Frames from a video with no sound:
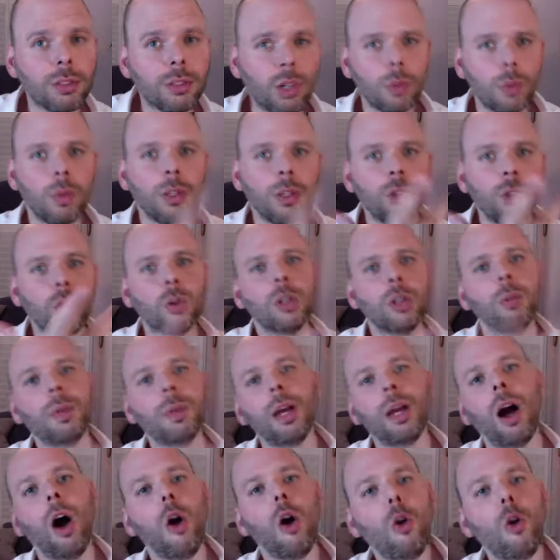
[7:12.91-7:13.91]
So you're going
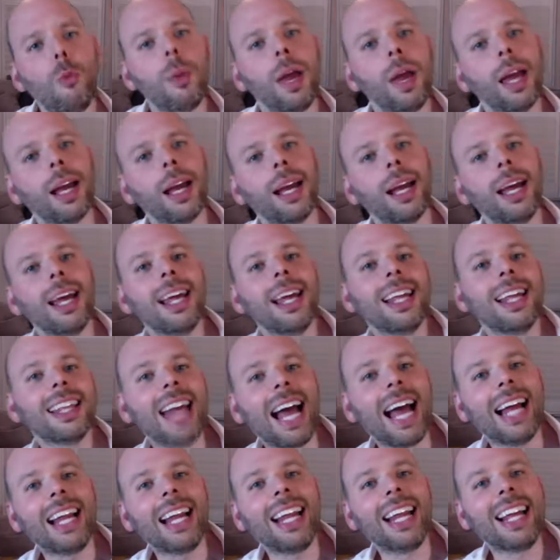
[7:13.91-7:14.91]
to be hoping
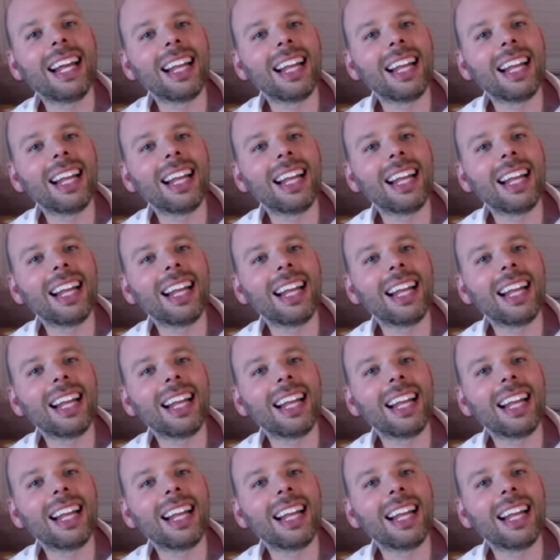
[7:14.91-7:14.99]
that